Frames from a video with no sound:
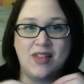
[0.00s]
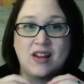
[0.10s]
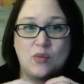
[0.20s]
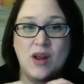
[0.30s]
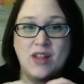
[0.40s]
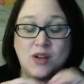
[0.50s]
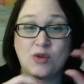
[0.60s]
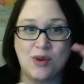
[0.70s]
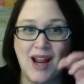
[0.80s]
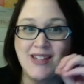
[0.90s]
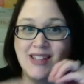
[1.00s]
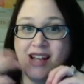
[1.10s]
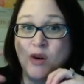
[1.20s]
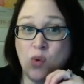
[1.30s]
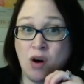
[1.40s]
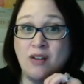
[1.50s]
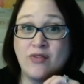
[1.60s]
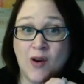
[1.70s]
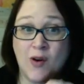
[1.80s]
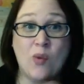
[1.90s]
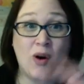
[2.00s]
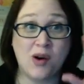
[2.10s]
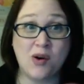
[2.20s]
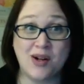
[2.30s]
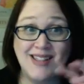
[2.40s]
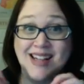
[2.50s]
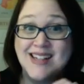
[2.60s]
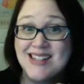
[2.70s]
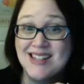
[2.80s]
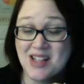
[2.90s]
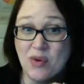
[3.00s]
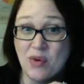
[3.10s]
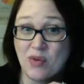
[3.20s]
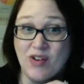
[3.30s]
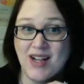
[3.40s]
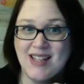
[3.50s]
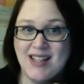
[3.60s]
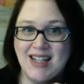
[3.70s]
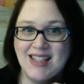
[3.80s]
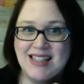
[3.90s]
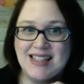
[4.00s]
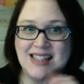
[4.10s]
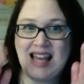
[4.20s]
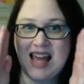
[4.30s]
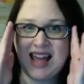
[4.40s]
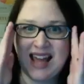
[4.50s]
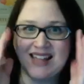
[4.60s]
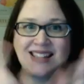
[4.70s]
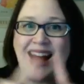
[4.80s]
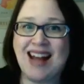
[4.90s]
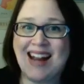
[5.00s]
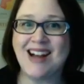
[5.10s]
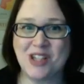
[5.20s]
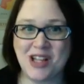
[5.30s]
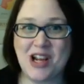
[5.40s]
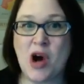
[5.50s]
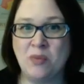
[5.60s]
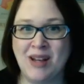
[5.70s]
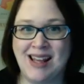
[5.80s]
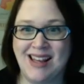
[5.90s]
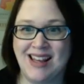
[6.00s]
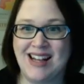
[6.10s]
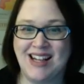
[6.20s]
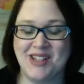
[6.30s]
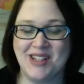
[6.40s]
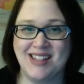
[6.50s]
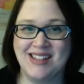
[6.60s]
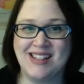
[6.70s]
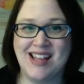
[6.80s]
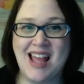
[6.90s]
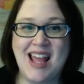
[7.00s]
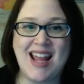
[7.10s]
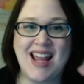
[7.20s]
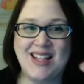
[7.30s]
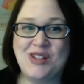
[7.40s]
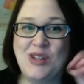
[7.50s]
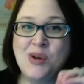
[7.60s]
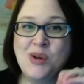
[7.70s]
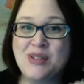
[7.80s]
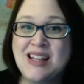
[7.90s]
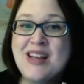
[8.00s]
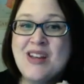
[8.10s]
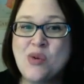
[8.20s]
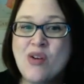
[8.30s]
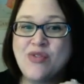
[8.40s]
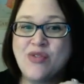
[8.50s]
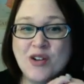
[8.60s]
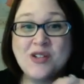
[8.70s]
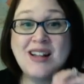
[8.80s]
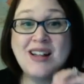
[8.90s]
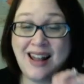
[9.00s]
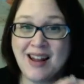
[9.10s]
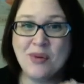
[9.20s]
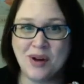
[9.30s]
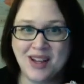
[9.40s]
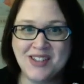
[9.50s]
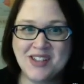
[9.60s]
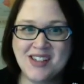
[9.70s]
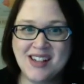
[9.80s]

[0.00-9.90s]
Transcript: when you translate a word for a word or a sentence for a sentence, it's not actually opening connections. It's using your first language